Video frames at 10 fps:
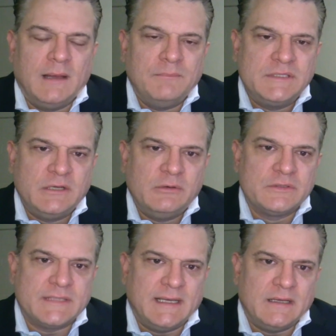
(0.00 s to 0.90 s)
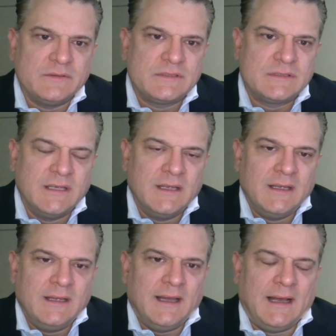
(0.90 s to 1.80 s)
material sales
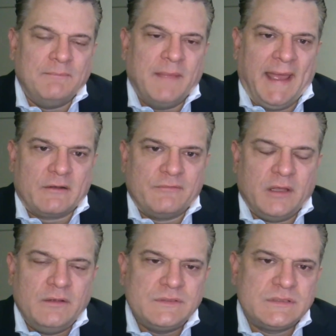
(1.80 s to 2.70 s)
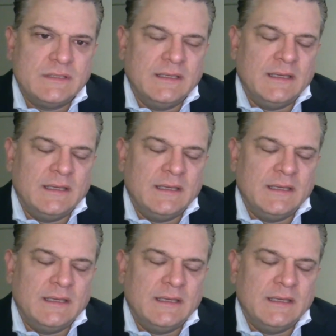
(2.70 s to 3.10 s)
out of those.